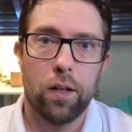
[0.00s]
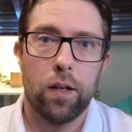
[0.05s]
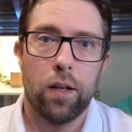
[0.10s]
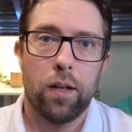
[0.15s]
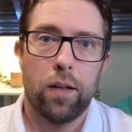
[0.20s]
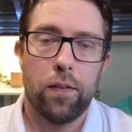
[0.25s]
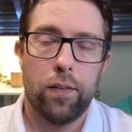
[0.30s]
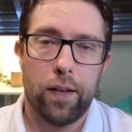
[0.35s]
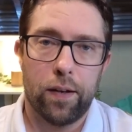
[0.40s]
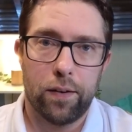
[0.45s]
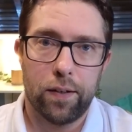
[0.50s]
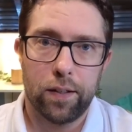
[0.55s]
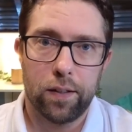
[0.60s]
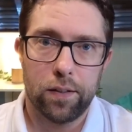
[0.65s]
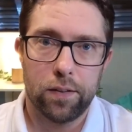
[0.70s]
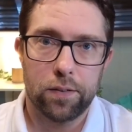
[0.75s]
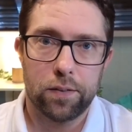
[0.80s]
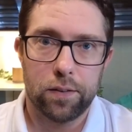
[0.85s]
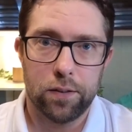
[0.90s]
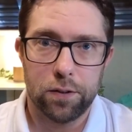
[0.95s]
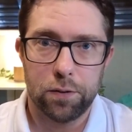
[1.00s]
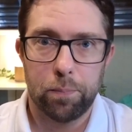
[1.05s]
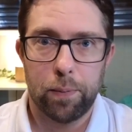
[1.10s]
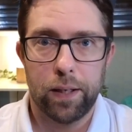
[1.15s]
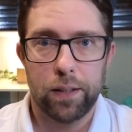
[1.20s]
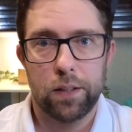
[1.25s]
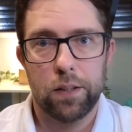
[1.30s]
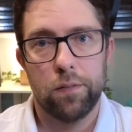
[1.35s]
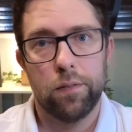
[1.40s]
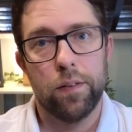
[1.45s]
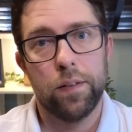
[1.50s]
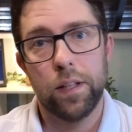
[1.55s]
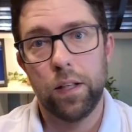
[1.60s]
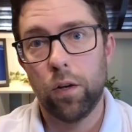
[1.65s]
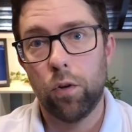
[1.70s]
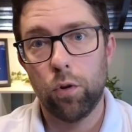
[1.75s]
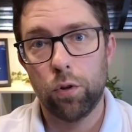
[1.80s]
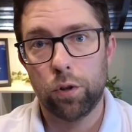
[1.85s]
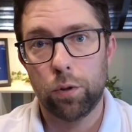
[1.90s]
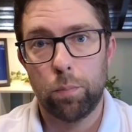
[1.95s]
their English is better than the
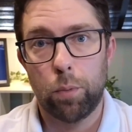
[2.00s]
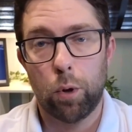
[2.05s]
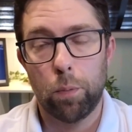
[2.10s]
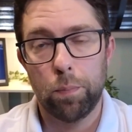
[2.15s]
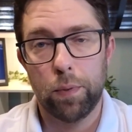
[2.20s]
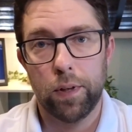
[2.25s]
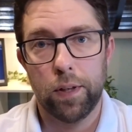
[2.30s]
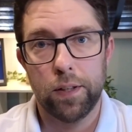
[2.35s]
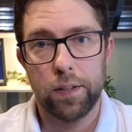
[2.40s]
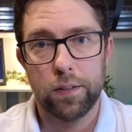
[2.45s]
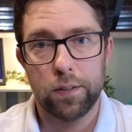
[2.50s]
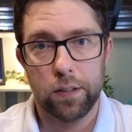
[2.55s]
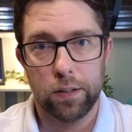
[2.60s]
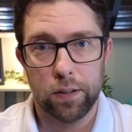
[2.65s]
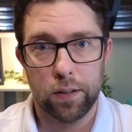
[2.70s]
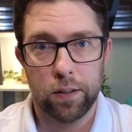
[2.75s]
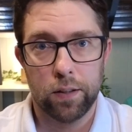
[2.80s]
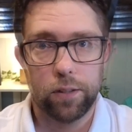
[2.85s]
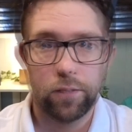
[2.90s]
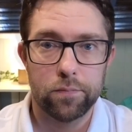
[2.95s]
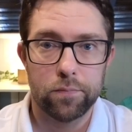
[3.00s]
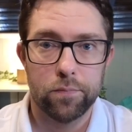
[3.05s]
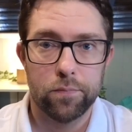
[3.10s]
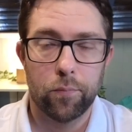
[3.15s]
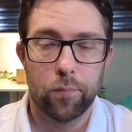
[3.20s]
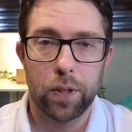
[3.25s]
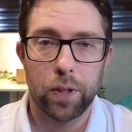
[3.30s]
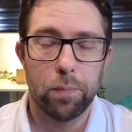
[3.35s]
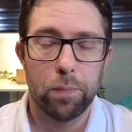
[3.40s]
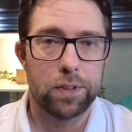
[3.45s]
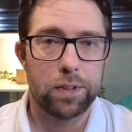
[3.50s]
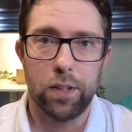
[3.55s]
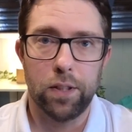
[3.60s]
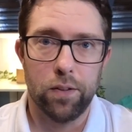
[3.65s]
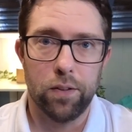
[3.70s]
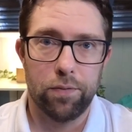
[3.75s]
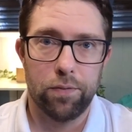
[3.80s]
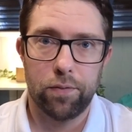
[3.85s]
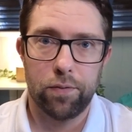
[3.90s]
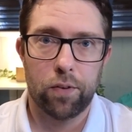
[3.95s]
older population but still
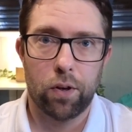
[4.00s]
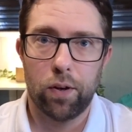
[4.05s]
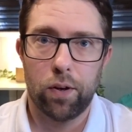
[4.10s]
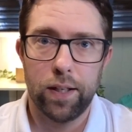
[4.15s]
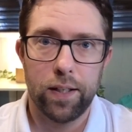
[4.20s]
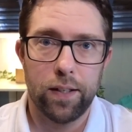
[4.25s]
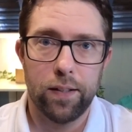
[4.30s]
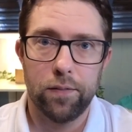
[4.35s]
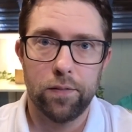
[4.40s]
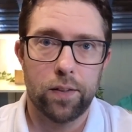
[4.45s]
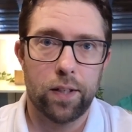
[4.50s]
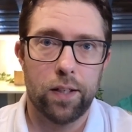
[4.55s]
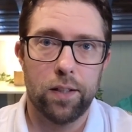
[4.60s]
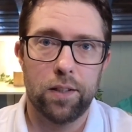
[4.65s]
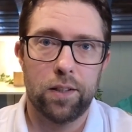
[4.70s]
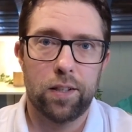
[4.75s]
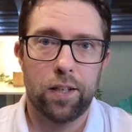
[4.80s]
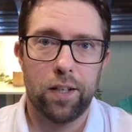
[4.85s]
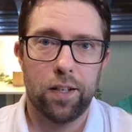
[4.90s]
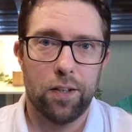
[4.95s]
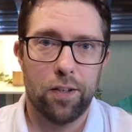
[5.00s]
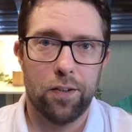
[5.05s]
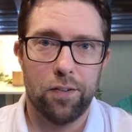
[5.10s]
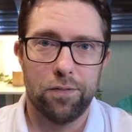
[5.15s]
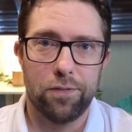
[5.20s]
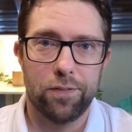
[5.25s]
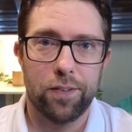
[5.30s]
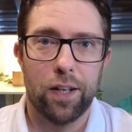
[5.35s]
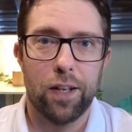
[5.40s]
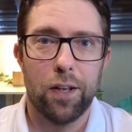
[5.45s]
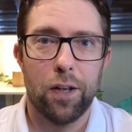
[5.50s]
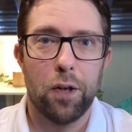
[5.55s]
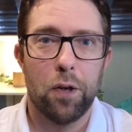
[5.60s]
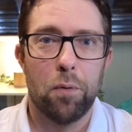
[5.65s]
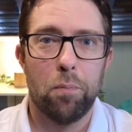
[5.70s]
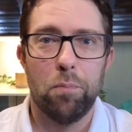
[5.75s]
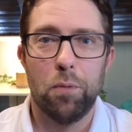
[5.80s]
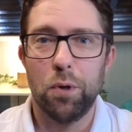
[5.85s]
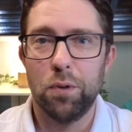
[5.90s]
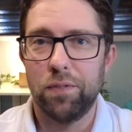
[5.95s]
if you've got any intention of
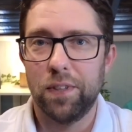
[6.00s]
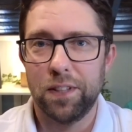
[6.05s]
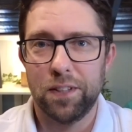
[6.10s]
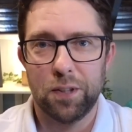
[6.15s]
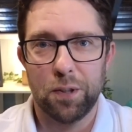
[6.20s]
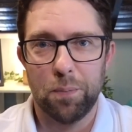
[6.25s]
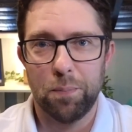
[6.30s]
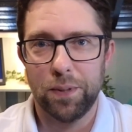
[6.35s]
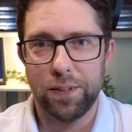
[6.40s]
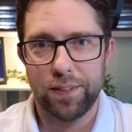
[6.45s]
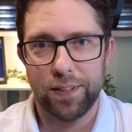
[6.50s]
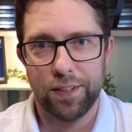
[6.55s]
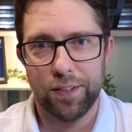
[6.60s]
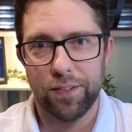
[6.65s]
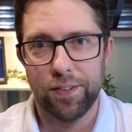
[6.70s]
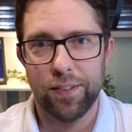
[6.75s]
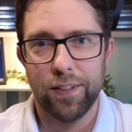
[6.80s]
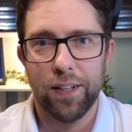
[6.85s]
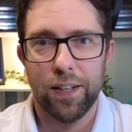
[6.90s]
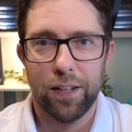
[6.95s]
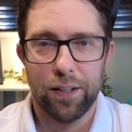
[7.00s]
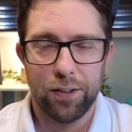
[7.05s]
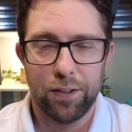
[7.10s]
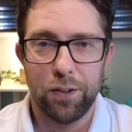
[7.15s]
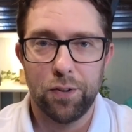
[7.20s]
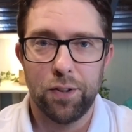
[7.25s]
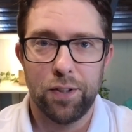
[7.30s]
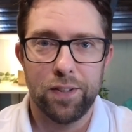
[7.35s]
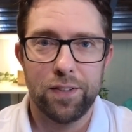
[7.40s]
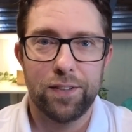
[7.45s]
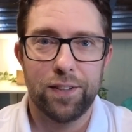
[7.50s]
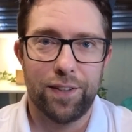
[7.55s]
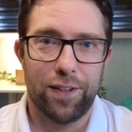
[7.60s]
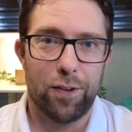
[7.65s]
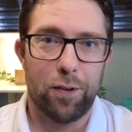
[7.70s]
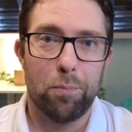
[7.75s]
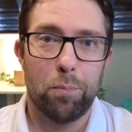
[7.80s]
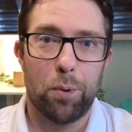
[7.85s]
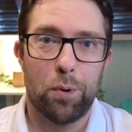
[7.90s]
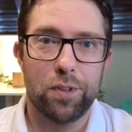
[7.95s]
moving to Brazil you need to
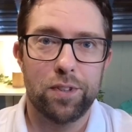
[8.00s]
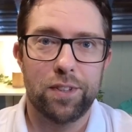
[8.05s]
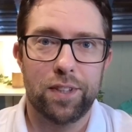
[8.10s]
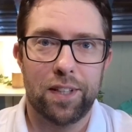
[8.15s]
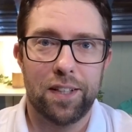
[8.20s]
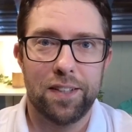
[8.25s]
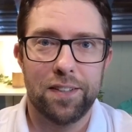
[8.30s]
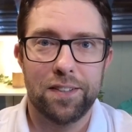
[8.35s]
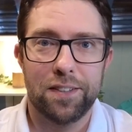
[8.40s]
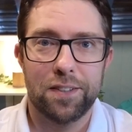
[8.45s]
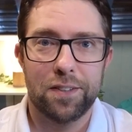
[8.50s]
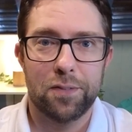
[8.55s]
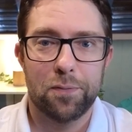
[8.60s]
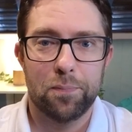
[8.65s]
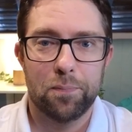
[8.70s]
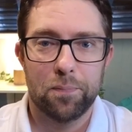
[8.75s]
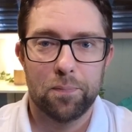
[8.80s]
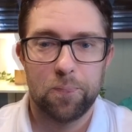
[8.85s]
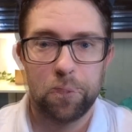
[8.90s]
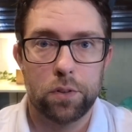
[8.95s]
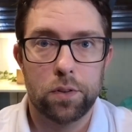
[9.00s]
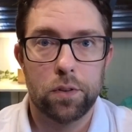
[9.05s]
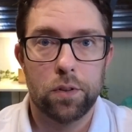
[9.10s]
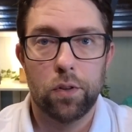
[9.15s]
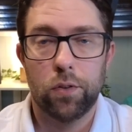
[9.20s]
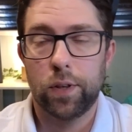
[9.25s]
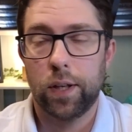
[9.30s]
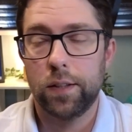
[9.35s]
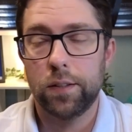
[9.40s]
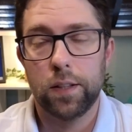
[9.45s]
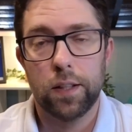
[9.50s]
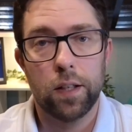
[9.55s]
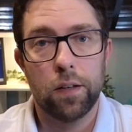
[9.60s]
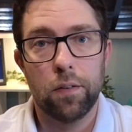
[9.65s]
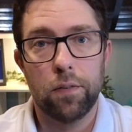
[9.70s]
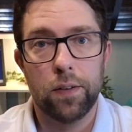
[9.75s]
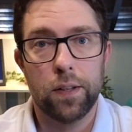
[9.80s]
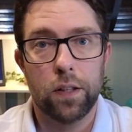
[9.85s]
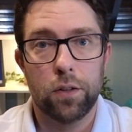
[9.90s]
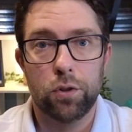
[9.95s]
learn Portuguese. Okay so another
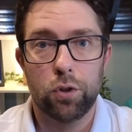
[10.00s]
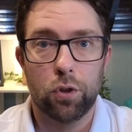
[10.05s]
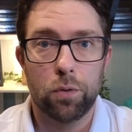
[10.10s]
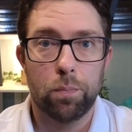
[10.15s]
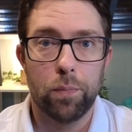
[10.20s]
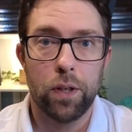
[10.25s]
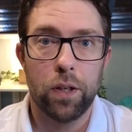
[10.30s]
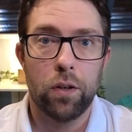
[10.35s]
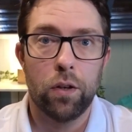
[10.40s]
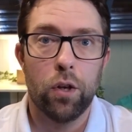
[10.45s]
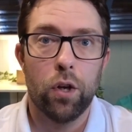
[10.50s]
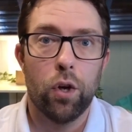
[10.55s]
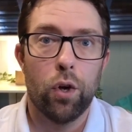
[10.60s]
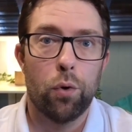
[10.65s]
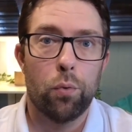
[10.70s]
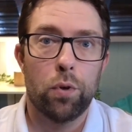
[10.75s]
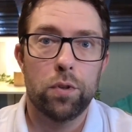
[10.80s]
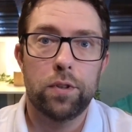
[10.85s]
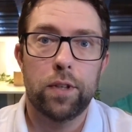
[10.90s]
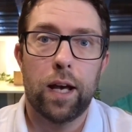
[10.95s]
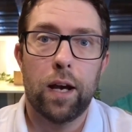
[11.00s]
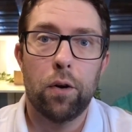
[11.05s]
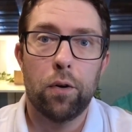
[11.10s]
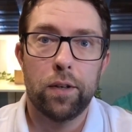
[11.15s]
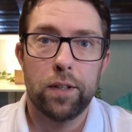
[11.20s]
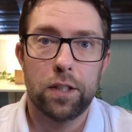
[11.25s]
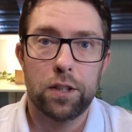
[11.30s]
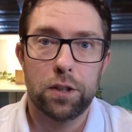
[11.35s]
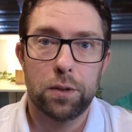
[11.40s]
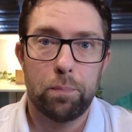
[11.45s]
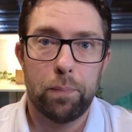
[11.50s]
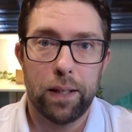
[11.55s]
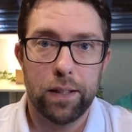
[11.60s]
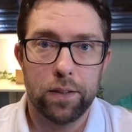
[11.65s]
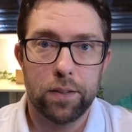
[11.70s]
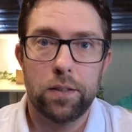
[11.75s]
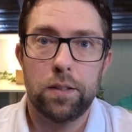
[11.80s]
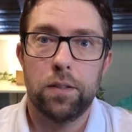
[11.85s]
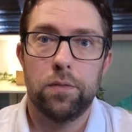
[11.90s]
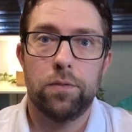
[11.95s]
thing that shocked me was how
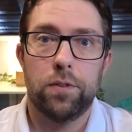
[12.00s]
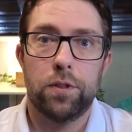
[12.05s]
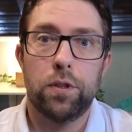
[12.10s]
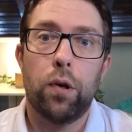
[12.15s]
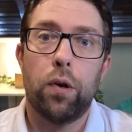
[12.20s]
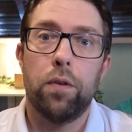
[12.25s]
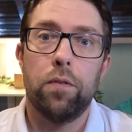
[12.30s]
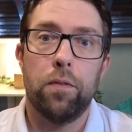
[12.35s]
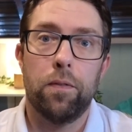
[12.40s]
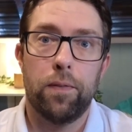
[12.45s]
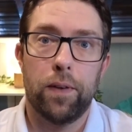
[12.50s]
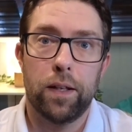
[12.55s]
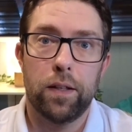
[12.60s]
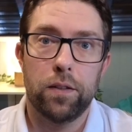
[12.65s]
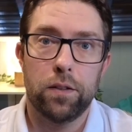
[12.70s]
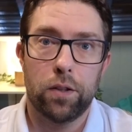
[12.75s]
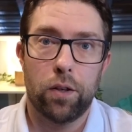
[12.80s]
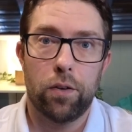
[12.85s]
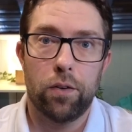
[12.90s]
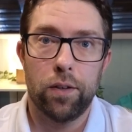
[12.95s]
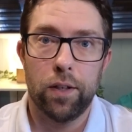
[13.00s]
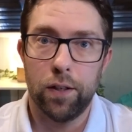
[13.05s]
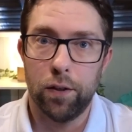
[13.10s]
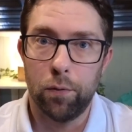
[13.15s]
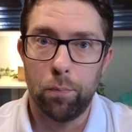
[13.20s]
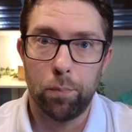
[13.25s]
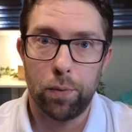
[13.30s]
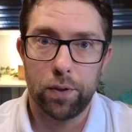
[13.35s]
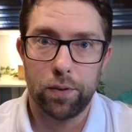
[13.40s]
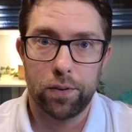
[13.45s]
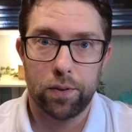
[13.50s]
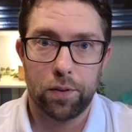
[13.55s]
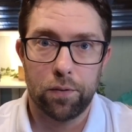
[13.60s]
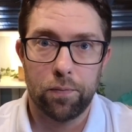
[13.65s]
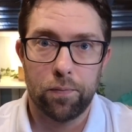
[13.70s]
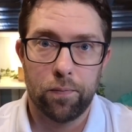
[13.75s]
expensive certain things are here in Brazil.